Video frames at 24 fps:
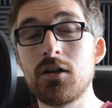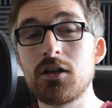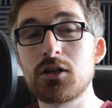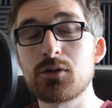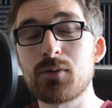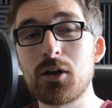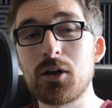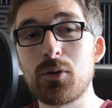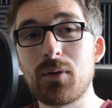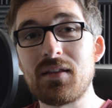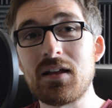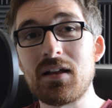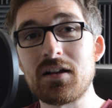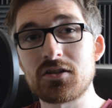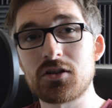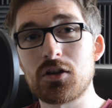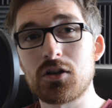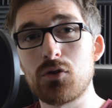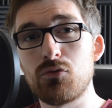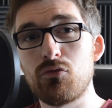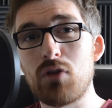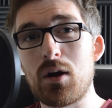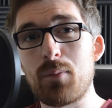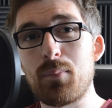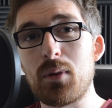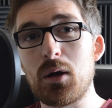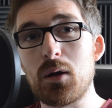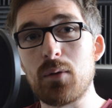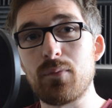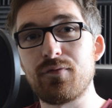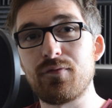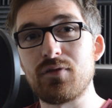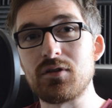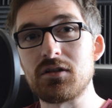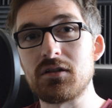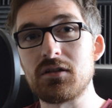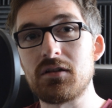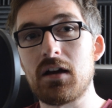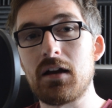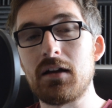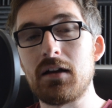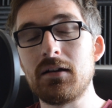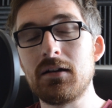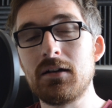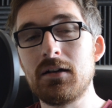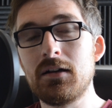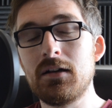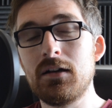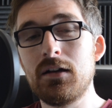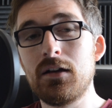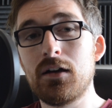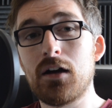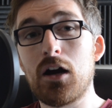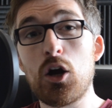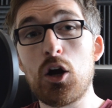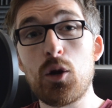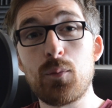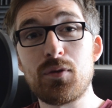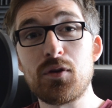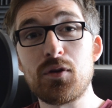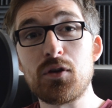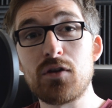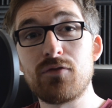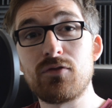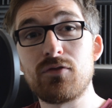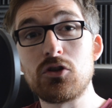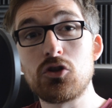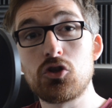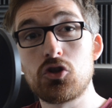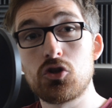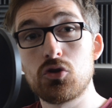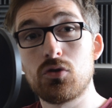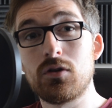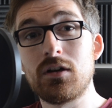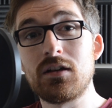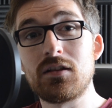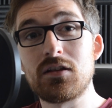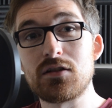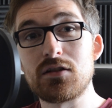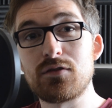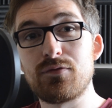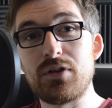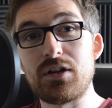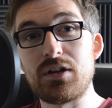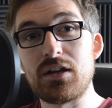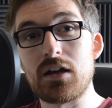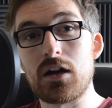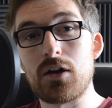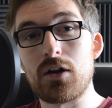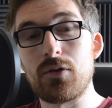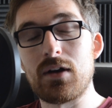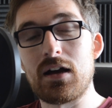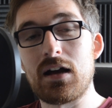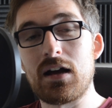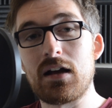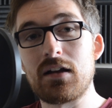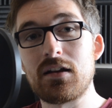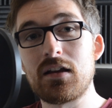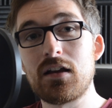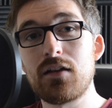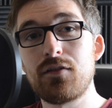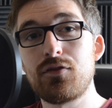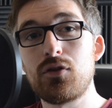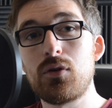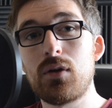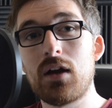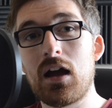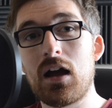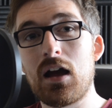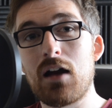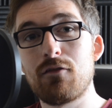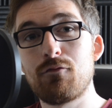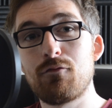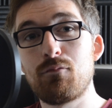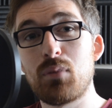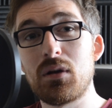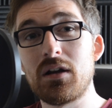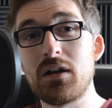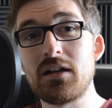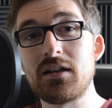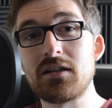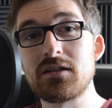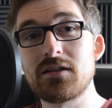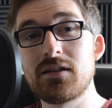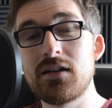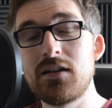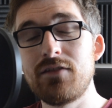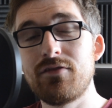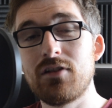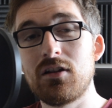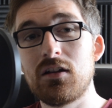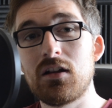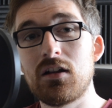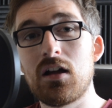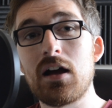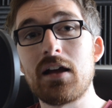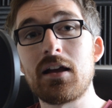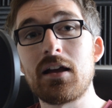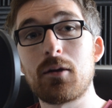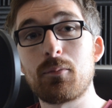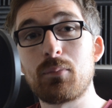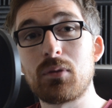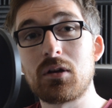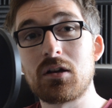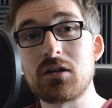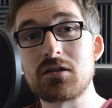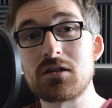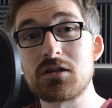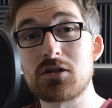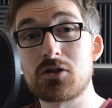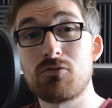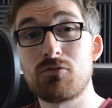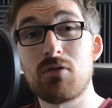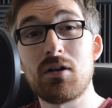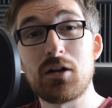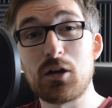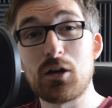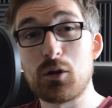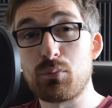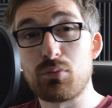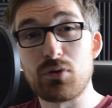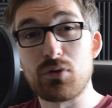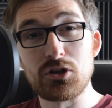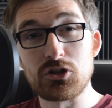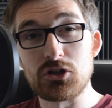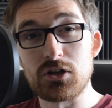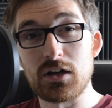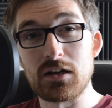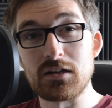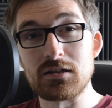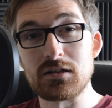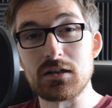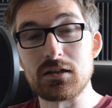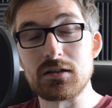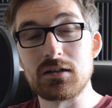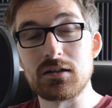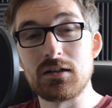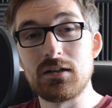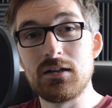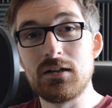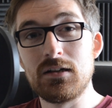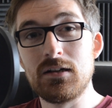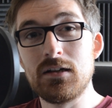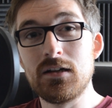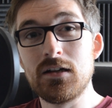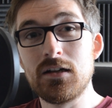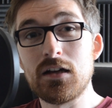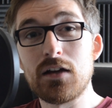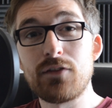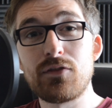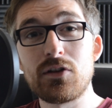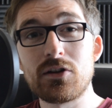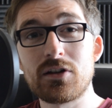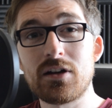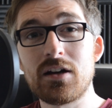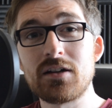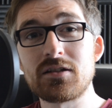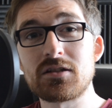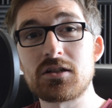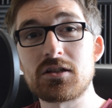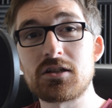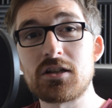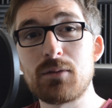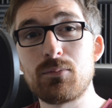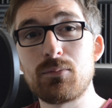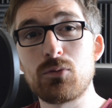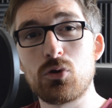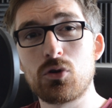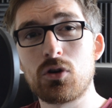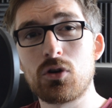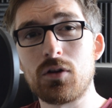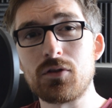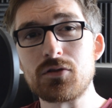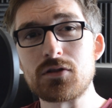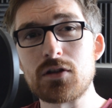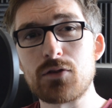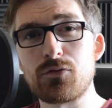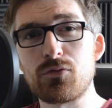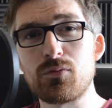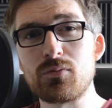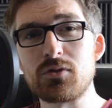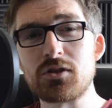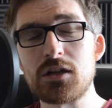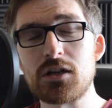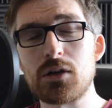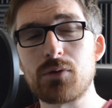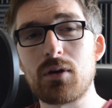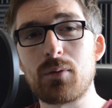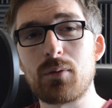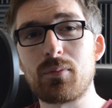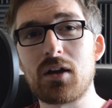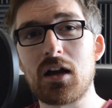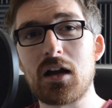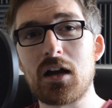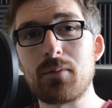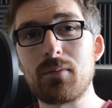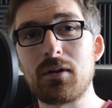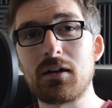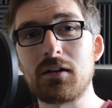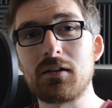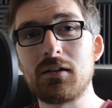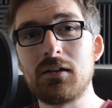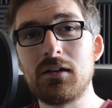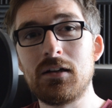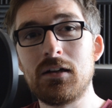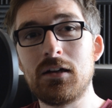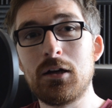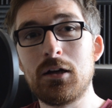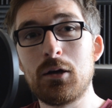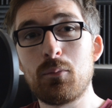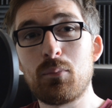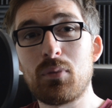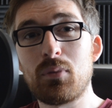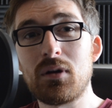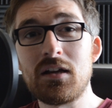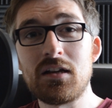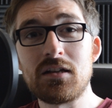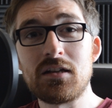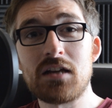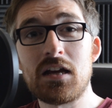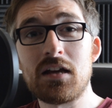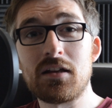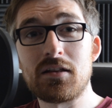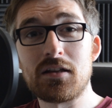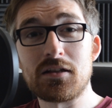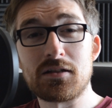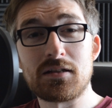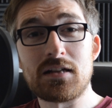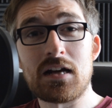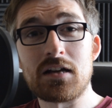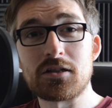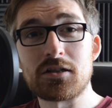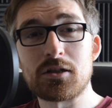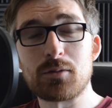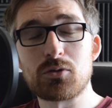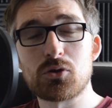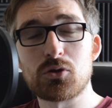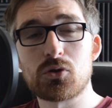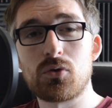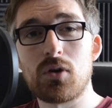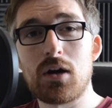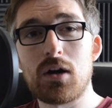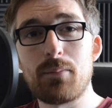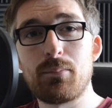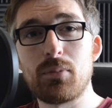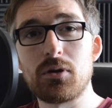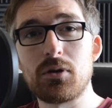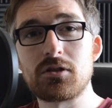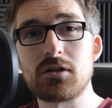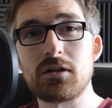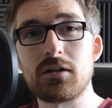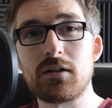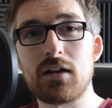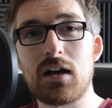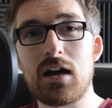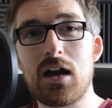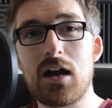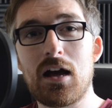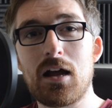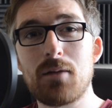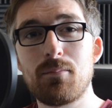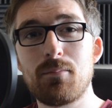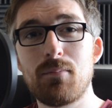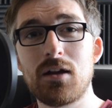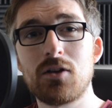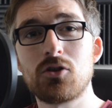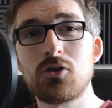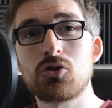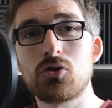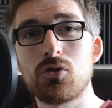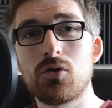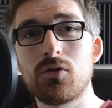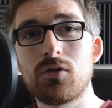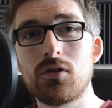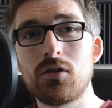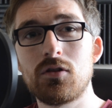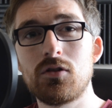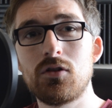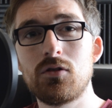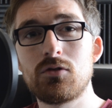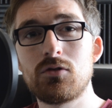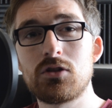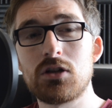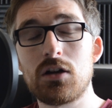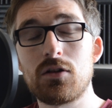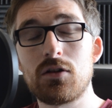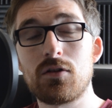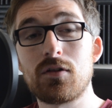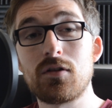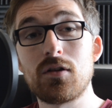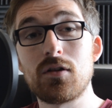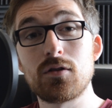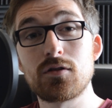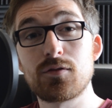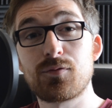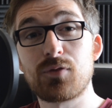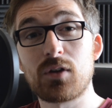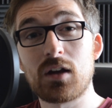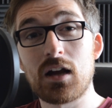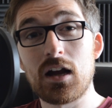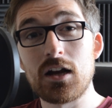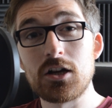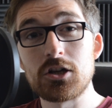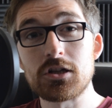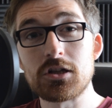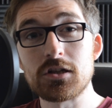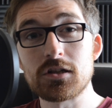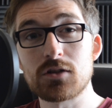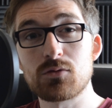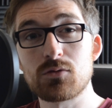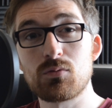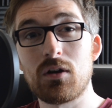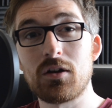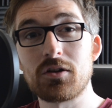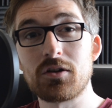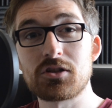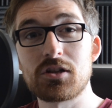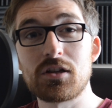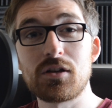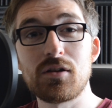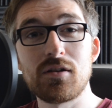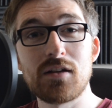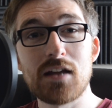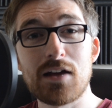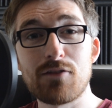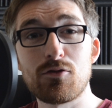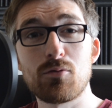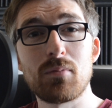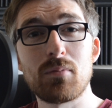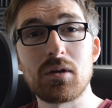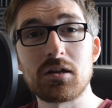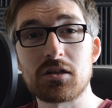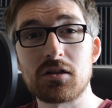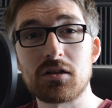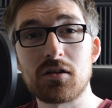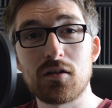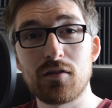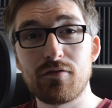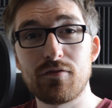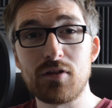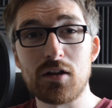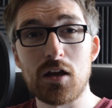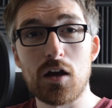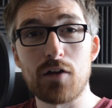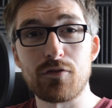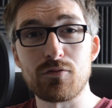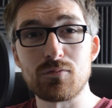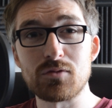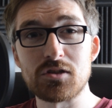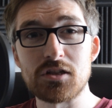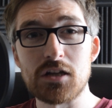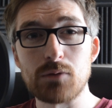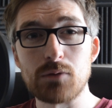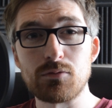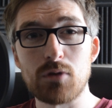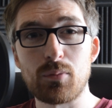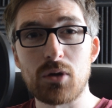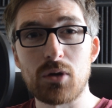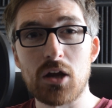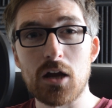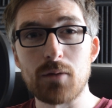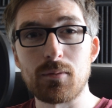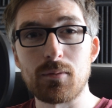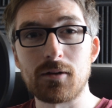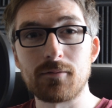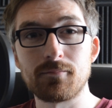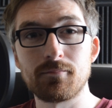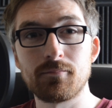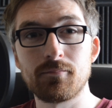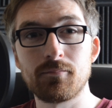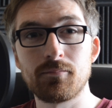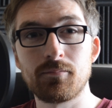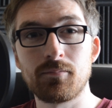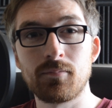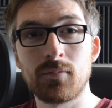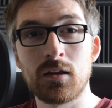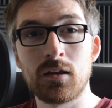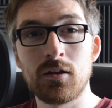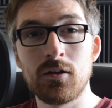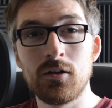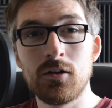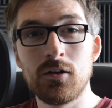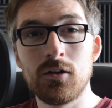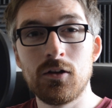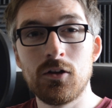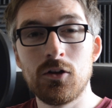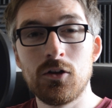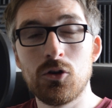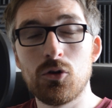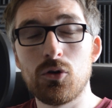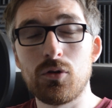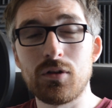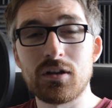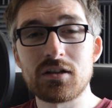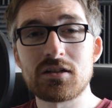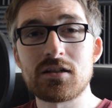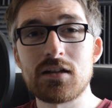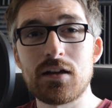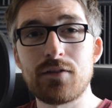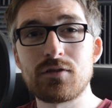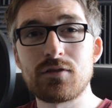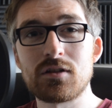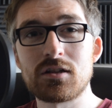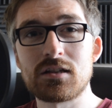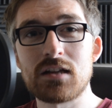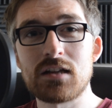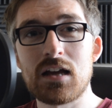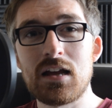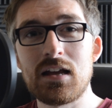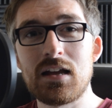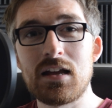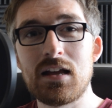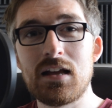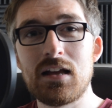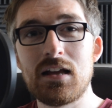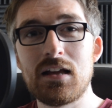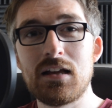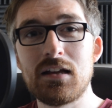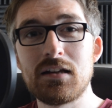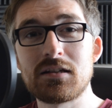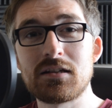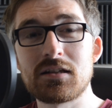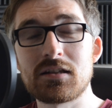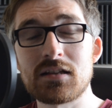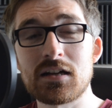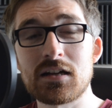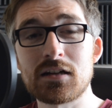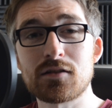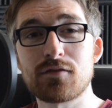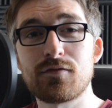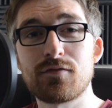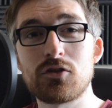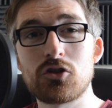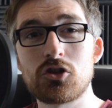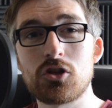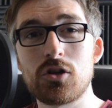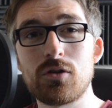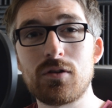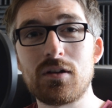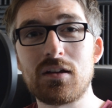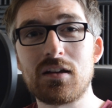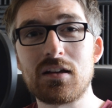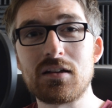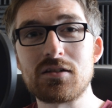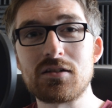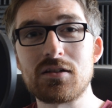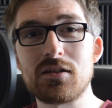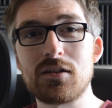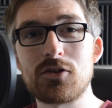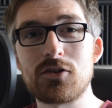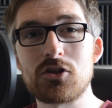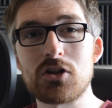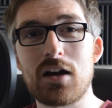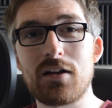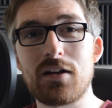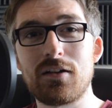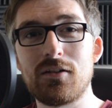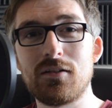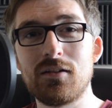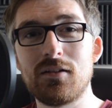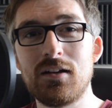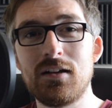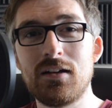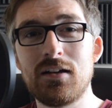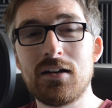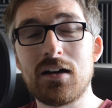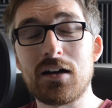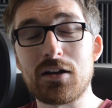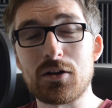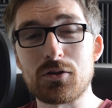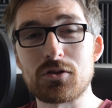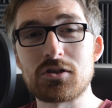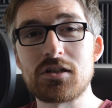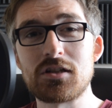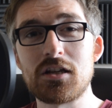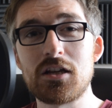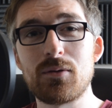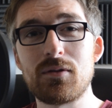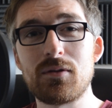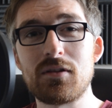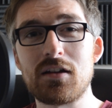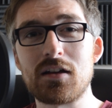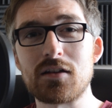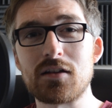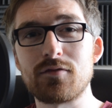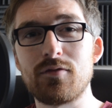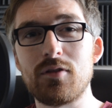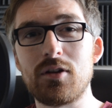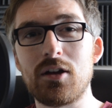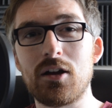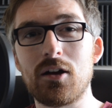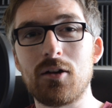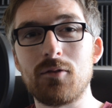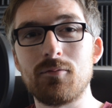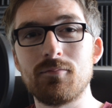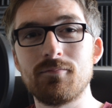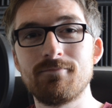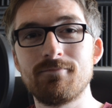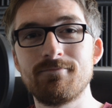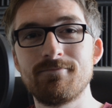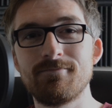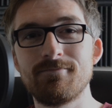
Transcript: So anyway, that's going to wrap it up for today. I hope that you've enjoyed this video, and if you have, please leave a like because it's greatly appreciated. If you'd like to see more content from SitRep Gaming, please hit that subscribe button and make sure that you turn on the notifications as well so that you never miss another video from SitRep Gaming. All that's left to say is thanks for tuning into the channel, and I'll see you in the next video.